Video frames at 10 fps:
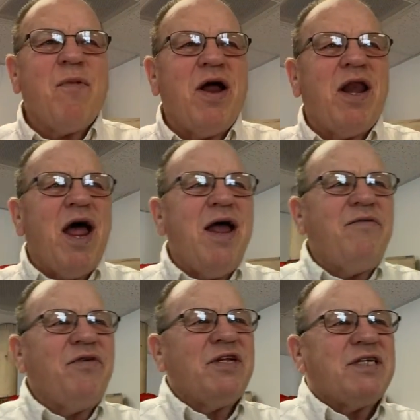My
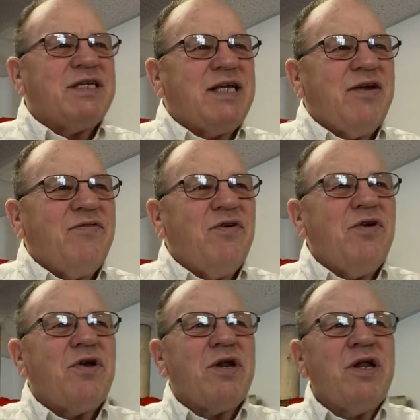life is
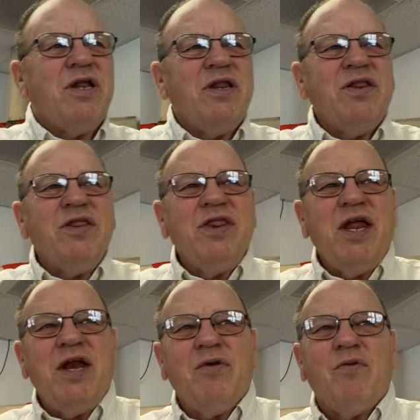different
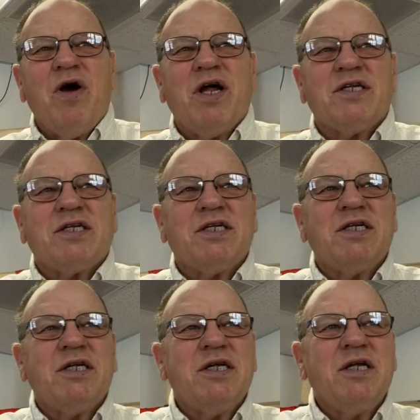than it
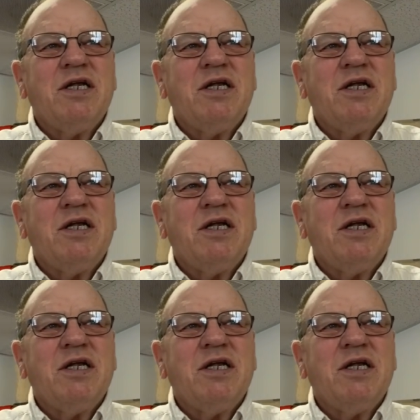was.